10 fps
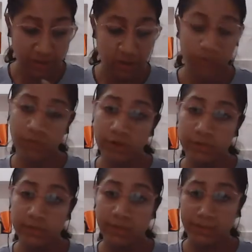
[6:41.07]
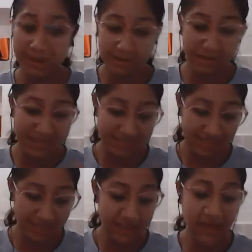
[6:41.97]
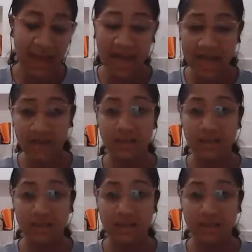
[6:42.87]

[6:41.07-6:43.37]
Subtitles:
informal debate by saying that I,